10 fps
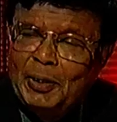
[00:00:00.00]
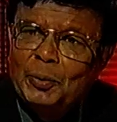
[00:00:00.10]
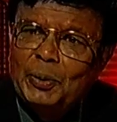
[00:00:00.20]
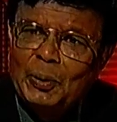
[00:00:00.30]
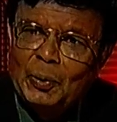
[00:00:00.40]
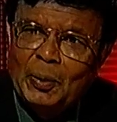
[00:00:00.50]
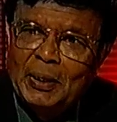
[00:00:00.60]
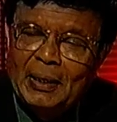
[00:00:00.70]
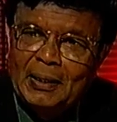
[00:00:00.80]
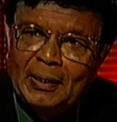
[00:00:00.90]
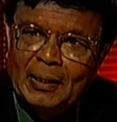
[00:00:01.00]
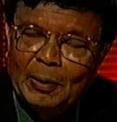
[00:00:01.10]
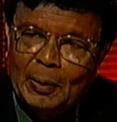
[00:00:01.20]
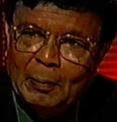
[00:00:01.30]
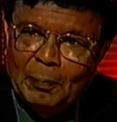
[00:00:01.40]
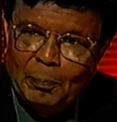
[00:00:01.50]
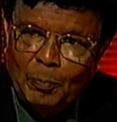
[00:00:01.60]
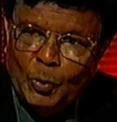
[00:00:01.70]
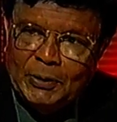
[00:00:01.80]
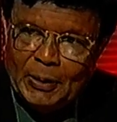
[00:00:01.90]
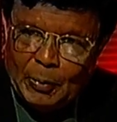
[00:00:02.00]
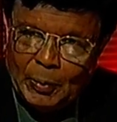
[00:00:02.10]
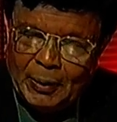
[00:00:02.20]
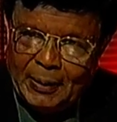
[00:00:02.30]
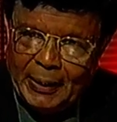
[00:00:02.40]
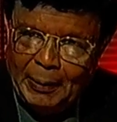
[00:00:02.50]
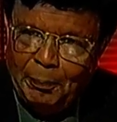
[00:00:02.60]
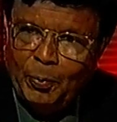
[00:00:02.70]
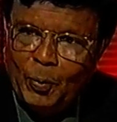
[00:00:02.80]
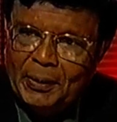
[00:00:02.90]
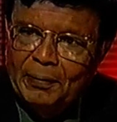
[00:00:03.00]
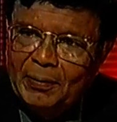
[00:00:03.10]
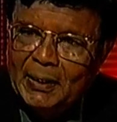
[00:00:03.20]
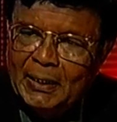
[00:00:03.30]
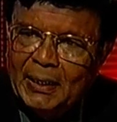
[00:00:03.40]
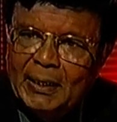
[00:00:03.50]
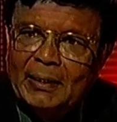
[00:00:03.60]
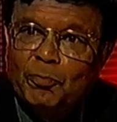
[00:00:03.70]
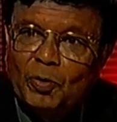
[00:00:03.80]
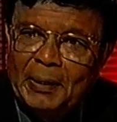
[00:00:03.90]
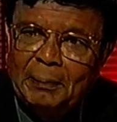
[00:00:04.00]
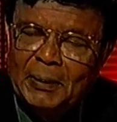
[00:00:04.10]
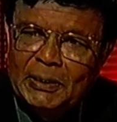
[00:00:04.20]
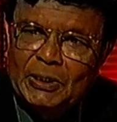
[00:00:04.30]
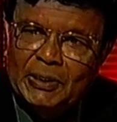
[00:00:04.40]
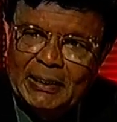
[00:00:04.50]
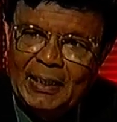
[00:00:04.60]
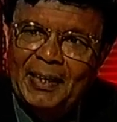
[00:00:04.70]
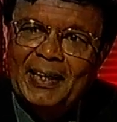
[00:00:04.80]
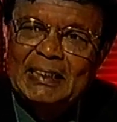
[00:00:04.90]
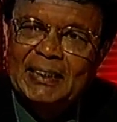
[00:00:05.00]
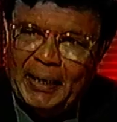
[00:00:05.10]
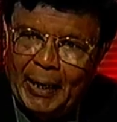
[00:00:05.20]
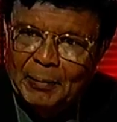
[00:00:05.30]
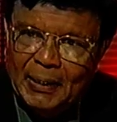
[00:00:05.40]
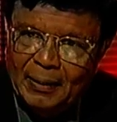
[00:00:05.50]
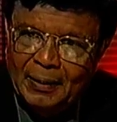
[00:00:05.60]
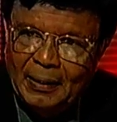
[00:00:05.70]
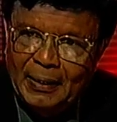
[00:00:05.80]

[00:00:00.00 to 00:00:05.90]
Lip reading: Do you know the most important word there, the foreign minister of Sri Lanka is a Tamil.